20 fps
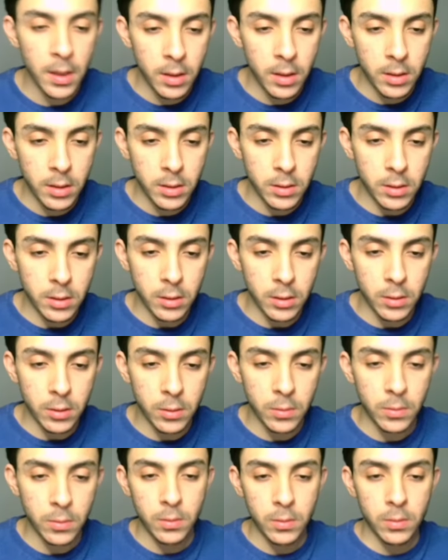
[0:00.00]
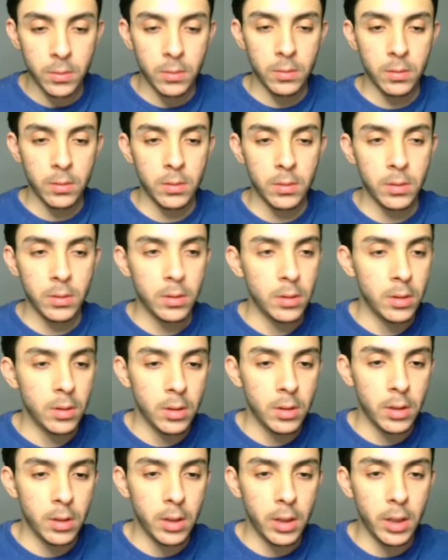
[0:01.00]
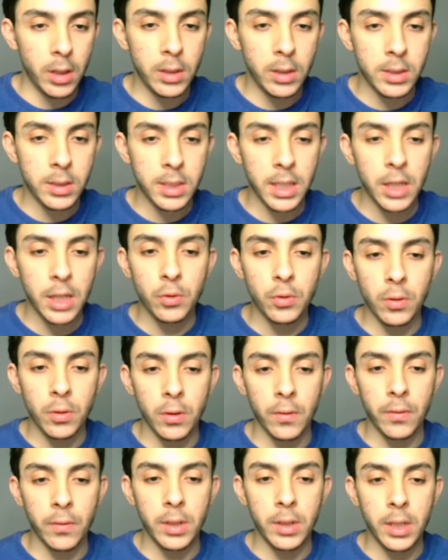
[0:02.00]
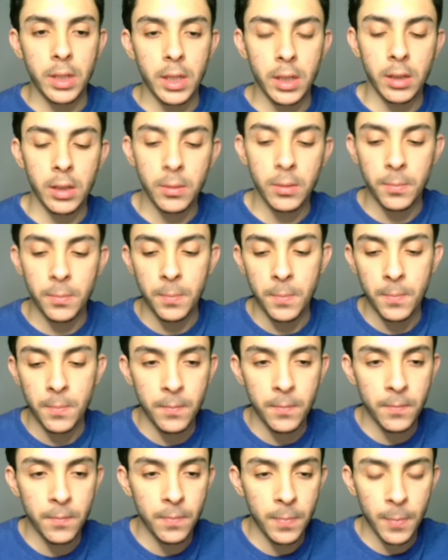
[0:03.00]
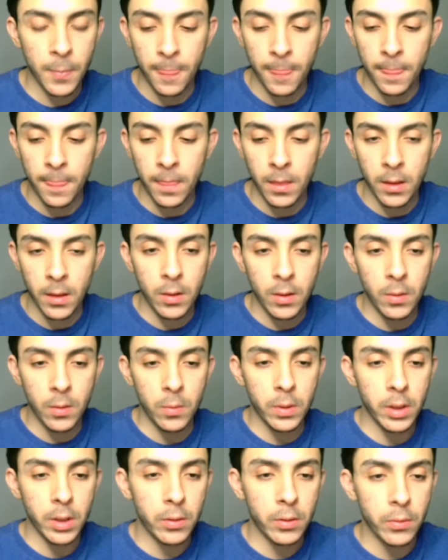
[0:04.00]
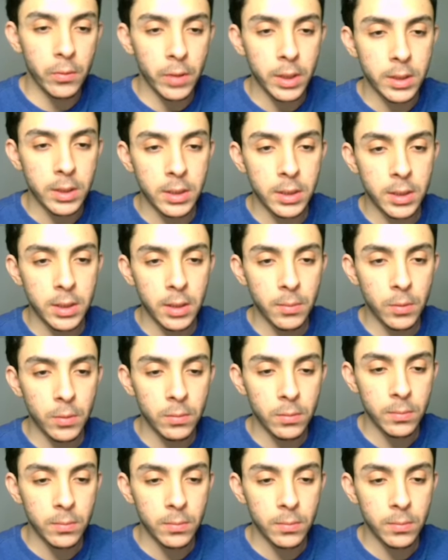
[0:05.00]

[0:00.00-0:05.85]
So in schedule of the day, we can create a table,